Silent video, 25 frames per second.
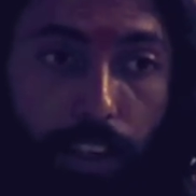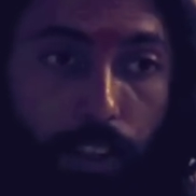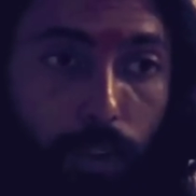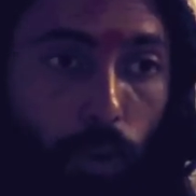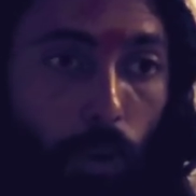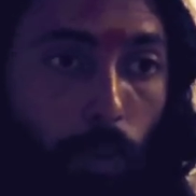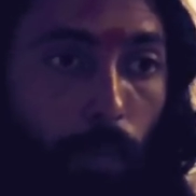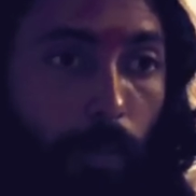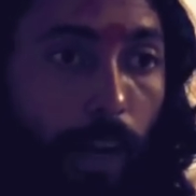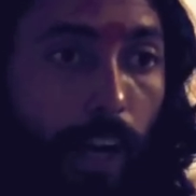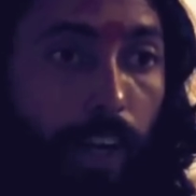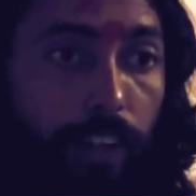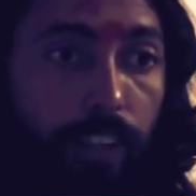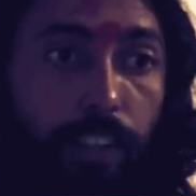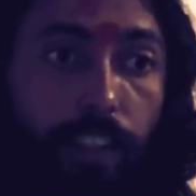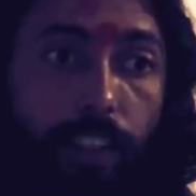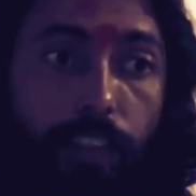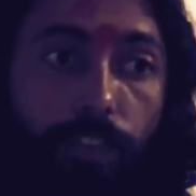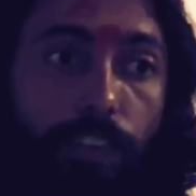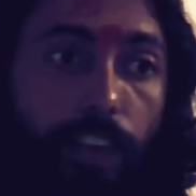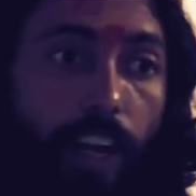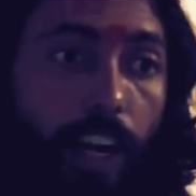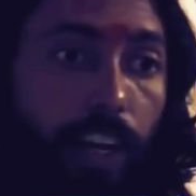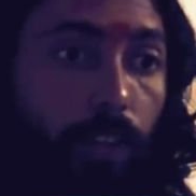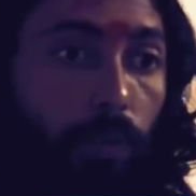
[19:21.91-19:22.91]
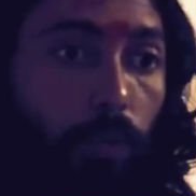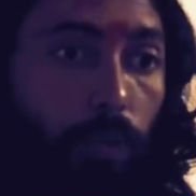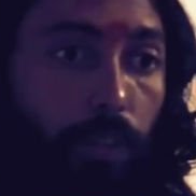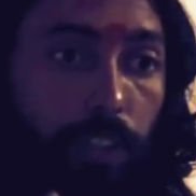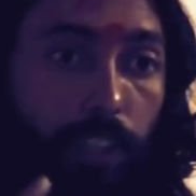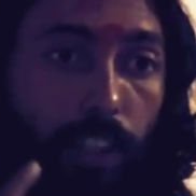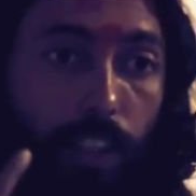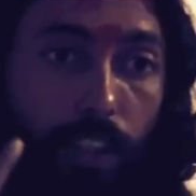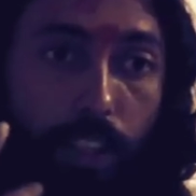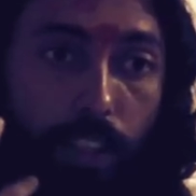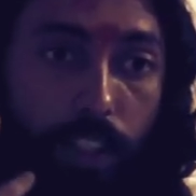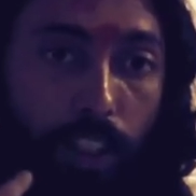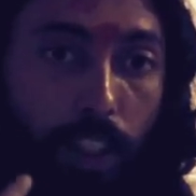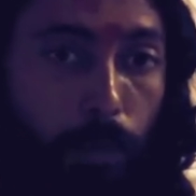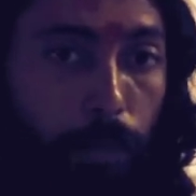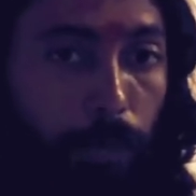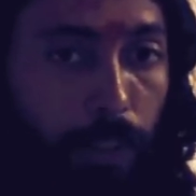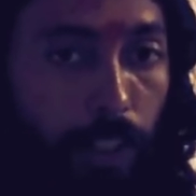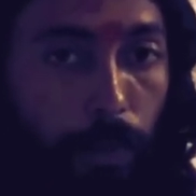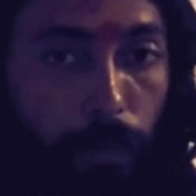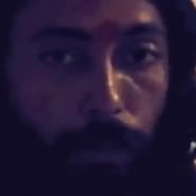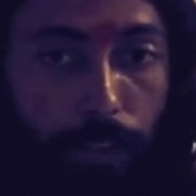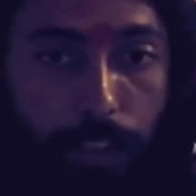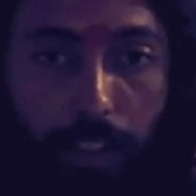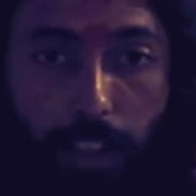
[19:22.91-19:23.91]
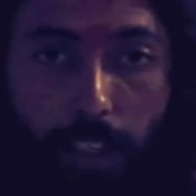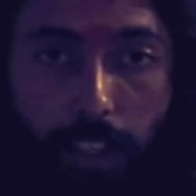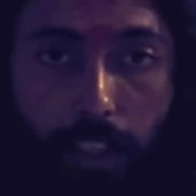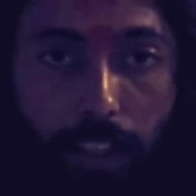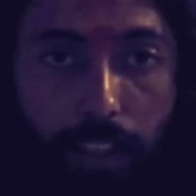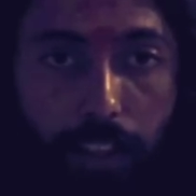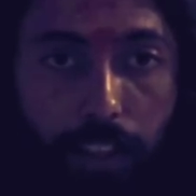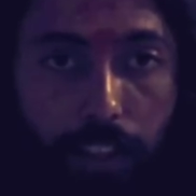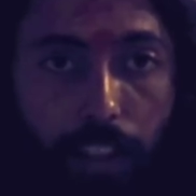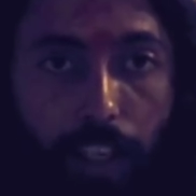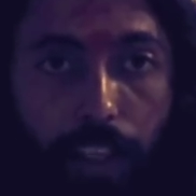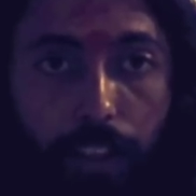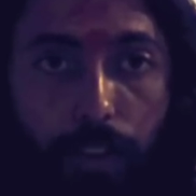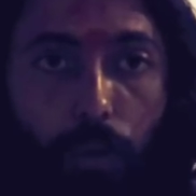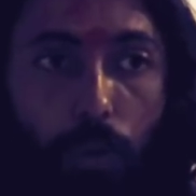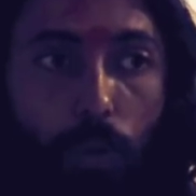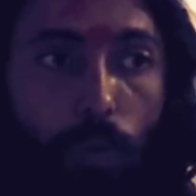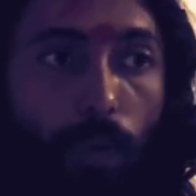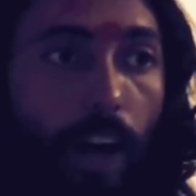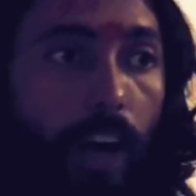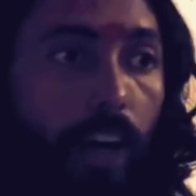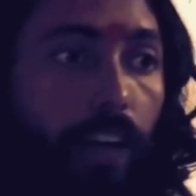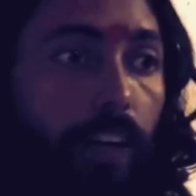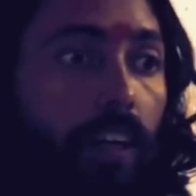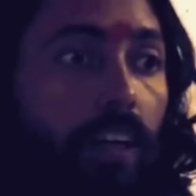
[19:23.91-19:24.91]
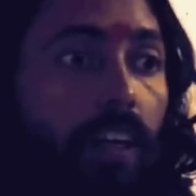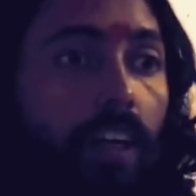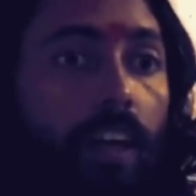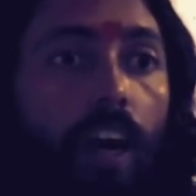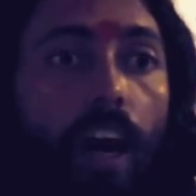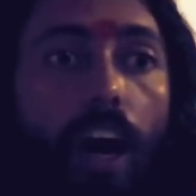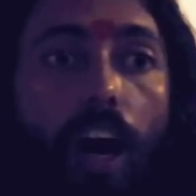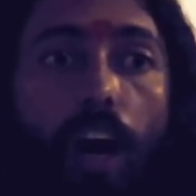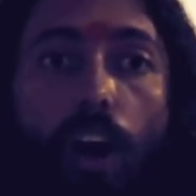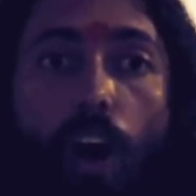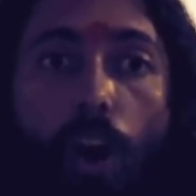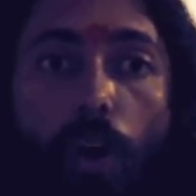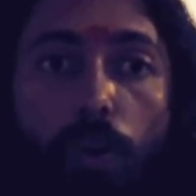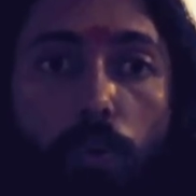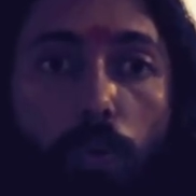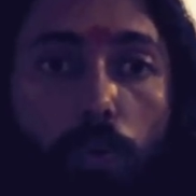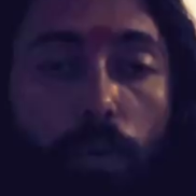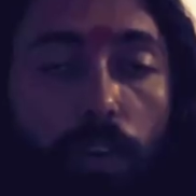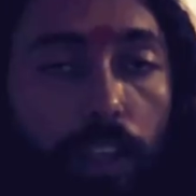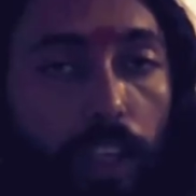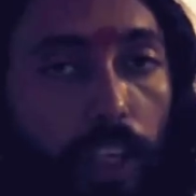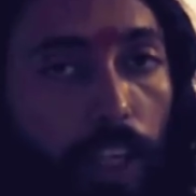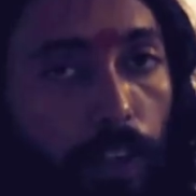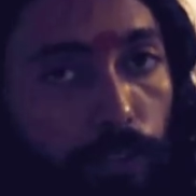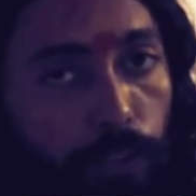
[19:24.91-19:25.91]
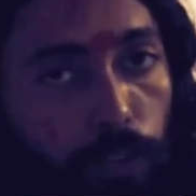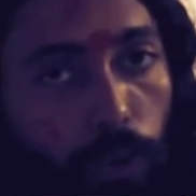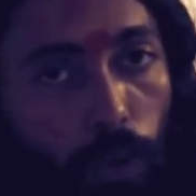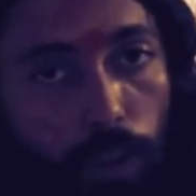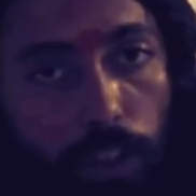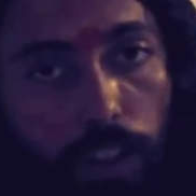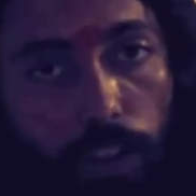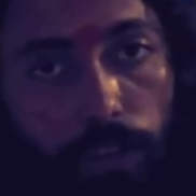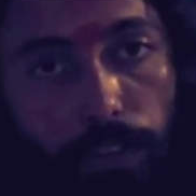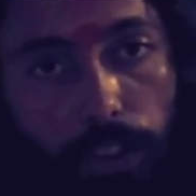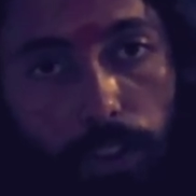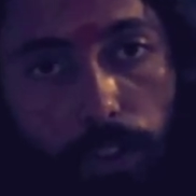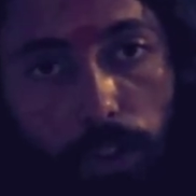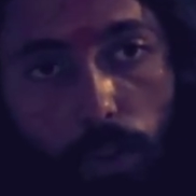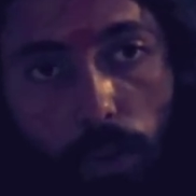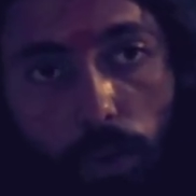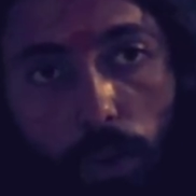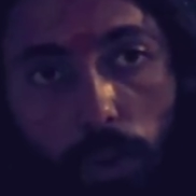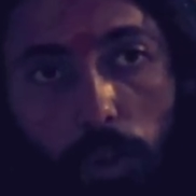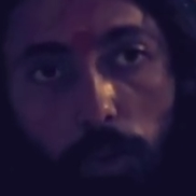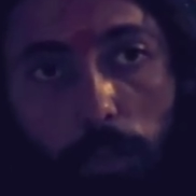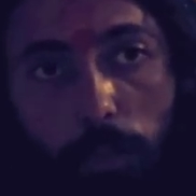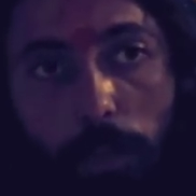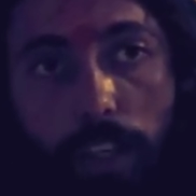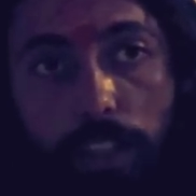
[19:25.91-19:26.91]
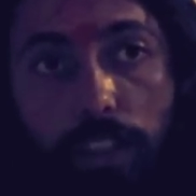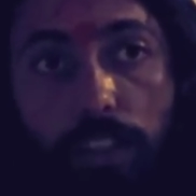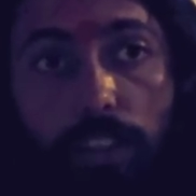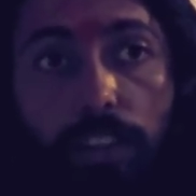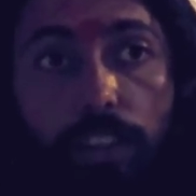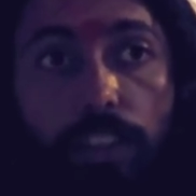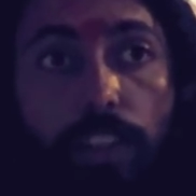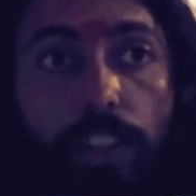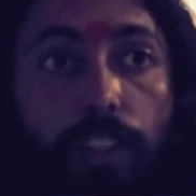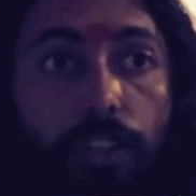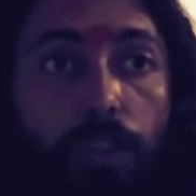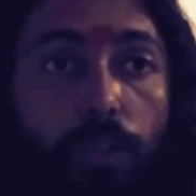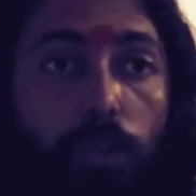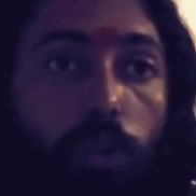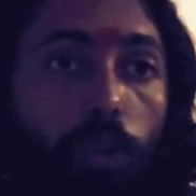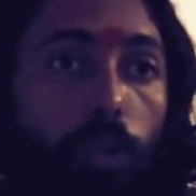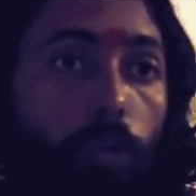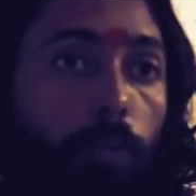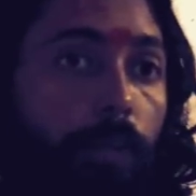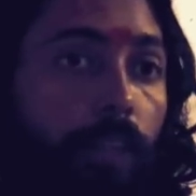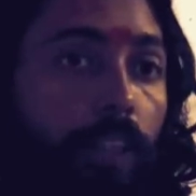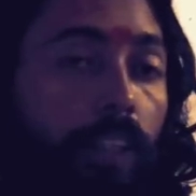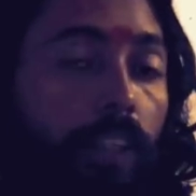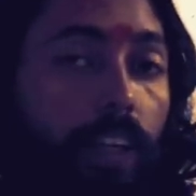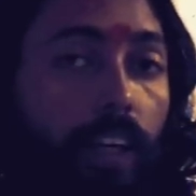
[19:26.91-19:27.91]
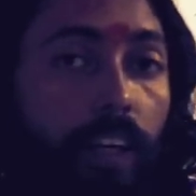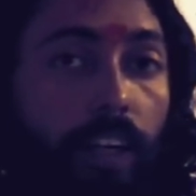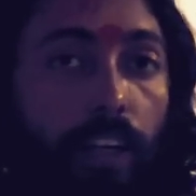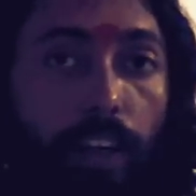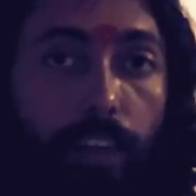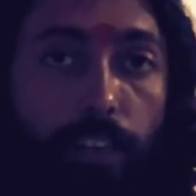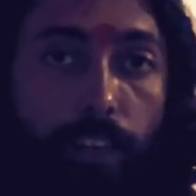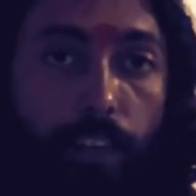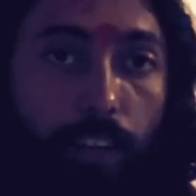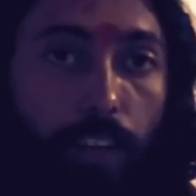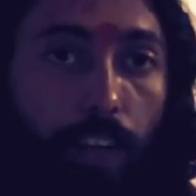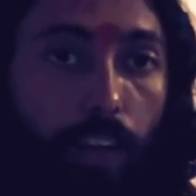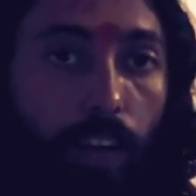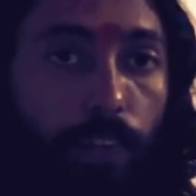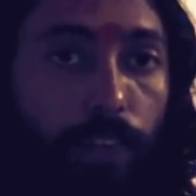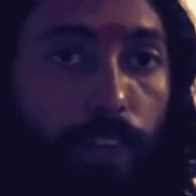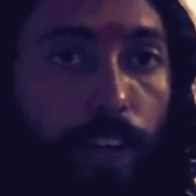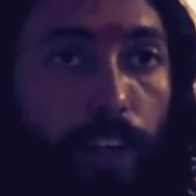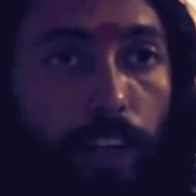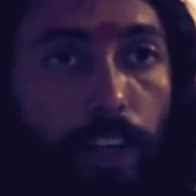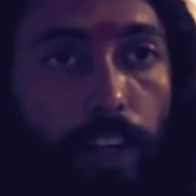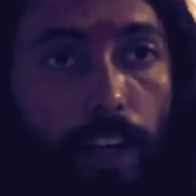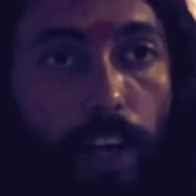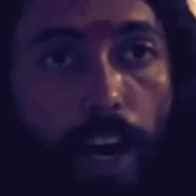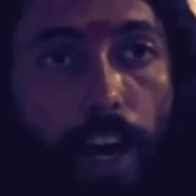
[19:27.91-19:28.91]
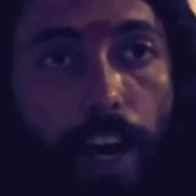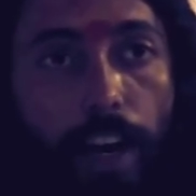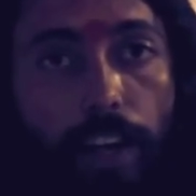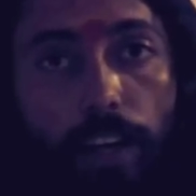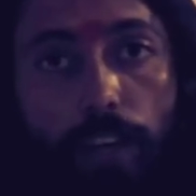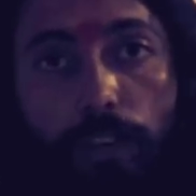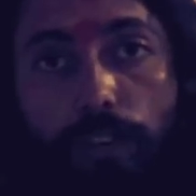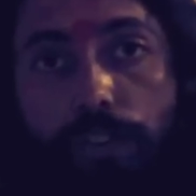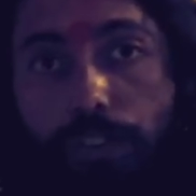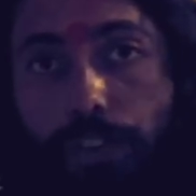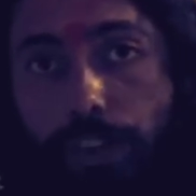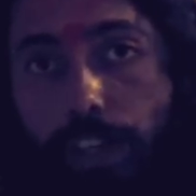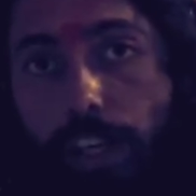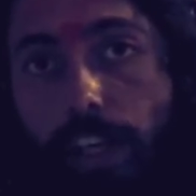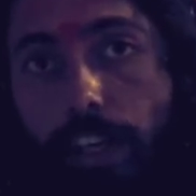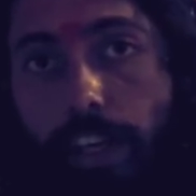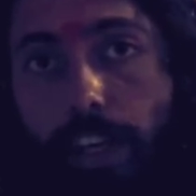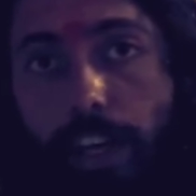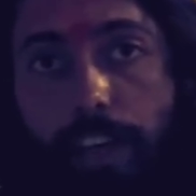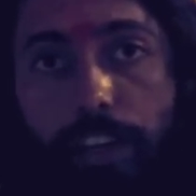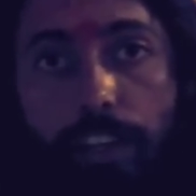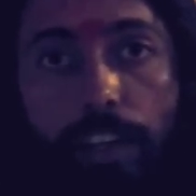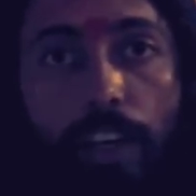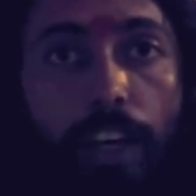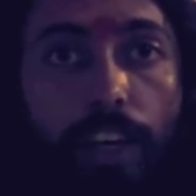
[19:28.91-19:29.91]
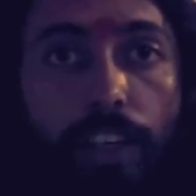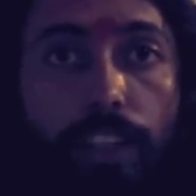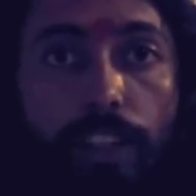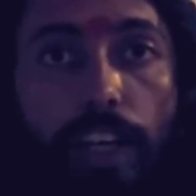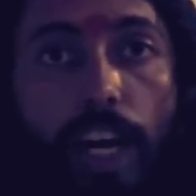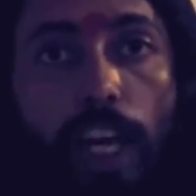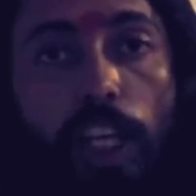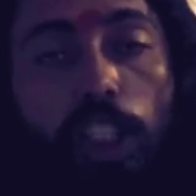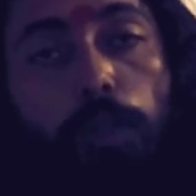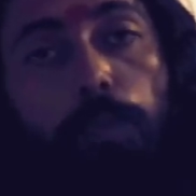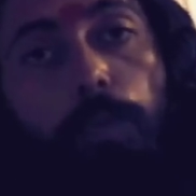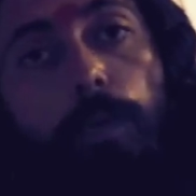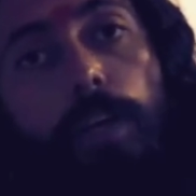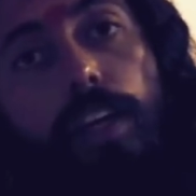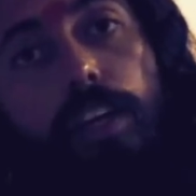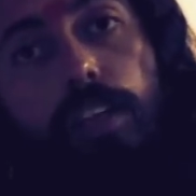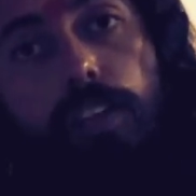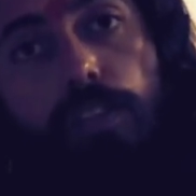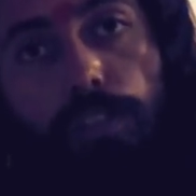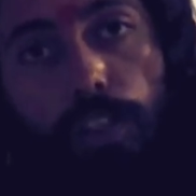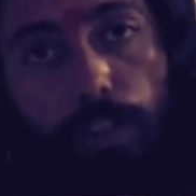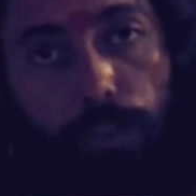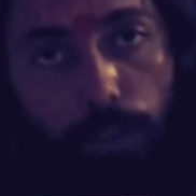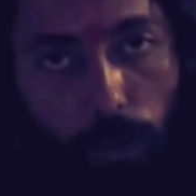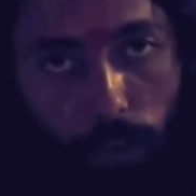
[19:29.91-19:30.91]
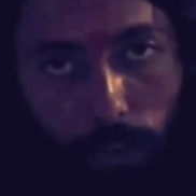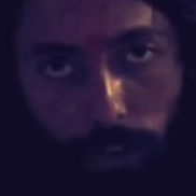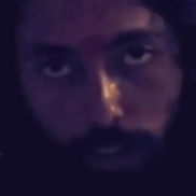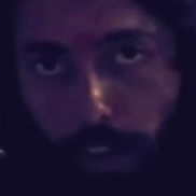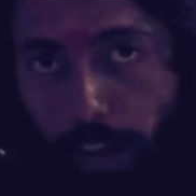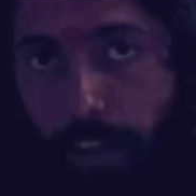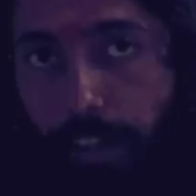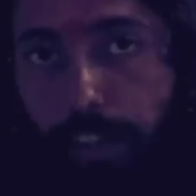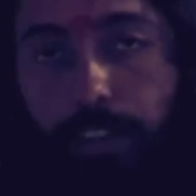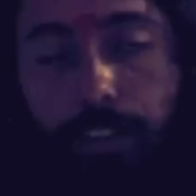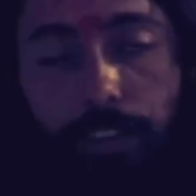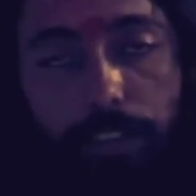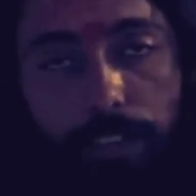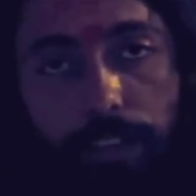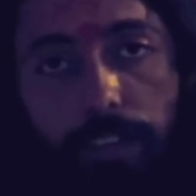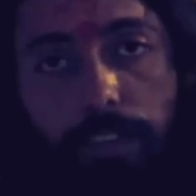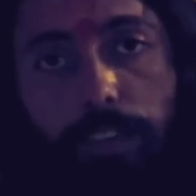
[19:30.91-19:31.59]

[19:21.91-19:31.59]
you might have right to sell the subscriptions, and you are allowed to claim for the videos, but there should be an ethical way and a fair and transparent way for that.